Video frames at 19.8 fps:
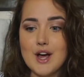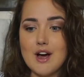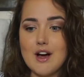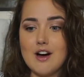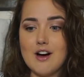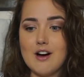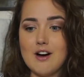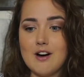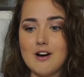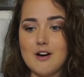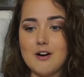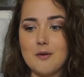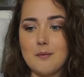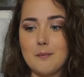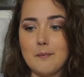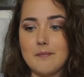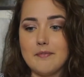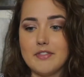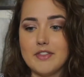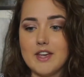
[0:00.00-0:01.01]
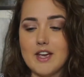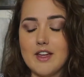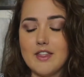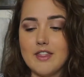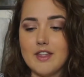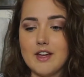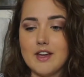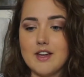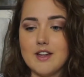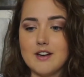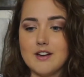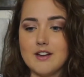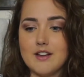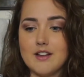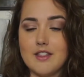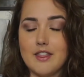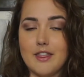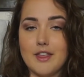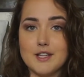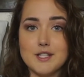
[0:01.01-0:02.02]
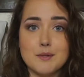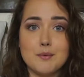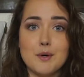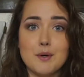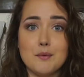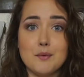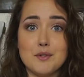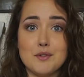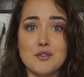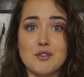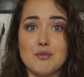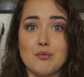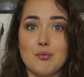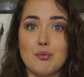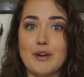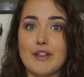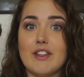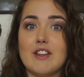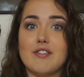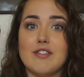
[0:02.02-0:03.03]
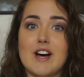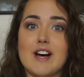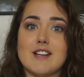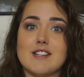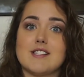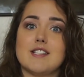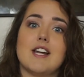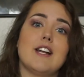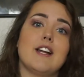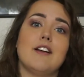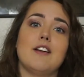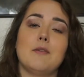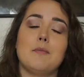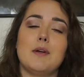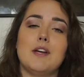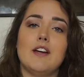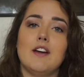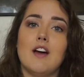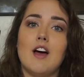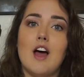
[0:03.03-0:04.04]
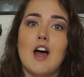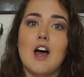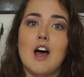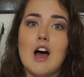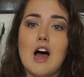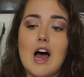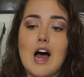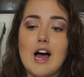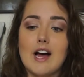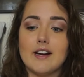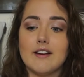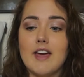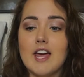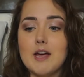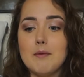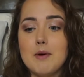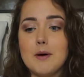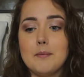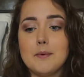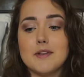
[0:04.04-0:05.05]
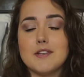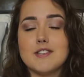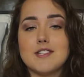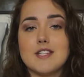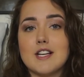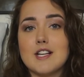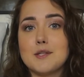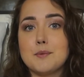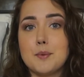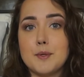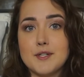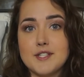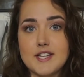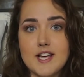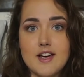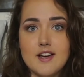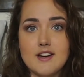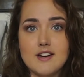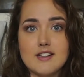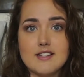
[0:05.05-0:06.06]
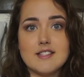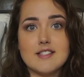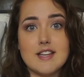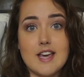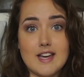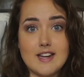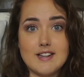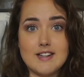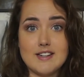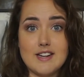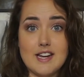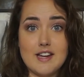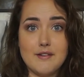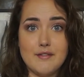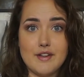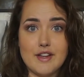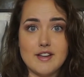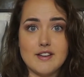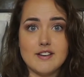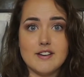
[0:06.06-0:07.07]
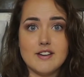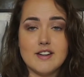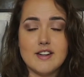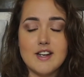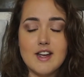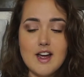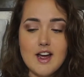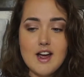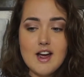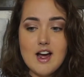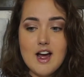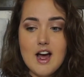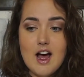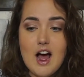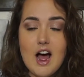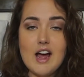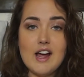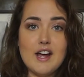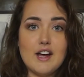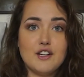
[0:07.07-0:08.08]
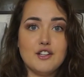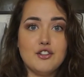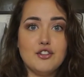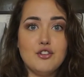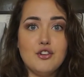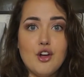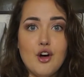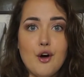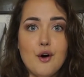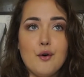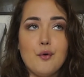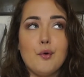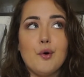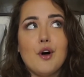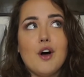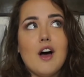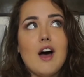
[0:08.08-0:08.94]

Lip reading: And then this one was really fascinating to me. I came up as 6% Scandinavian. I had no